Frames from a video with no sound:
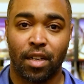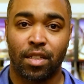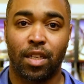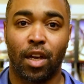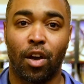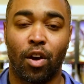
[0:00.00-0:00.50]

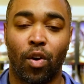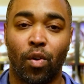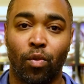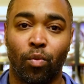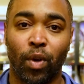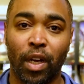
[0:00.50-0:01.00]

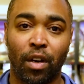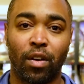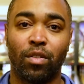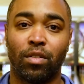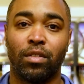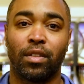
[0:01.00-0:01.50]
So
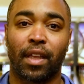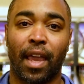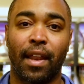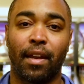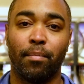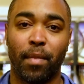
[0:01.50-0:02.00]
we'll
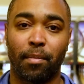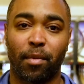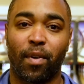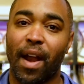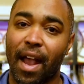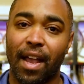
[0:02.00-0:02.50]
kind of
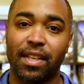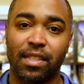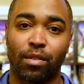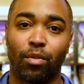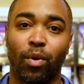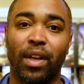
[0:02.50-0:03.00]
memorize
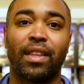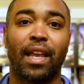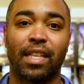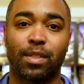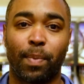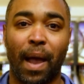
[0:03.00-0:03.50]
what
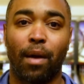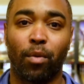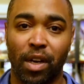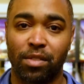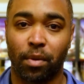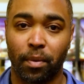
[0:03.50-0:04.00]
that spot
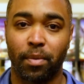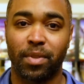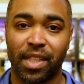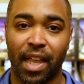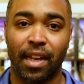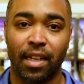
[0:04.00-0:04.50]
was where we were
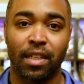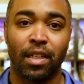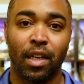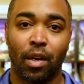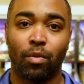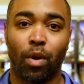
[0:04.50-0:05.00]
standing,
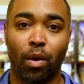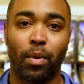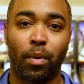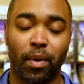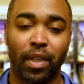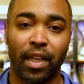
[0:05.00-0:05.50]
what
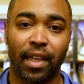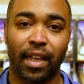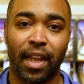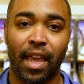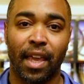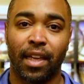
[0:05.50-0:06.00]
we were looking
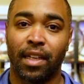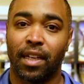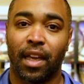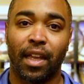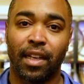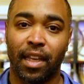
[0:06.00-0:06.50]
at,
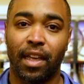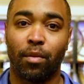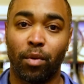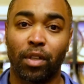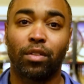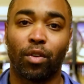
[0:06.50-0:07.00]
and then
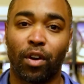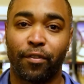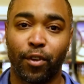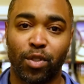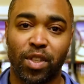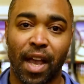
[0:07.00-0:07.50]
we'll throw a
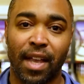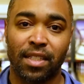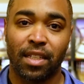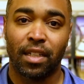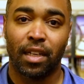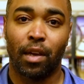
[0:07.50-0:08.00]
few shots
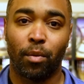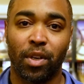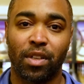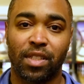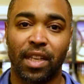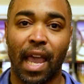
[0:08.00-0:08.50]
and
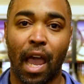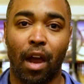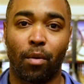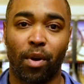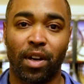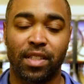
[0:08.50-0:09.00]
we'll see
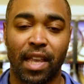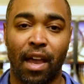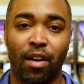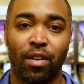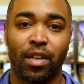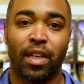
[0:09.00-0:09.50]
how it works
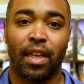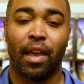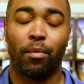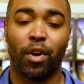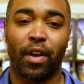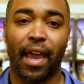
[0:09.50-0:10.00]
out,
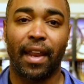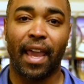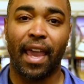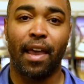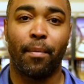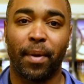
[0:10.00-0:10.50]
and we'll kind
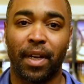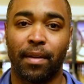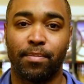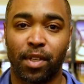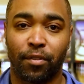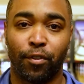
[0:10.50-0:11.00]
of amp it
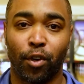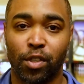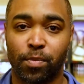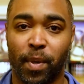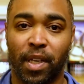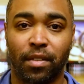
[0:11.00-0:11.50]
up to full
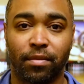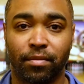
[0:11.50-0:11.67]
speed.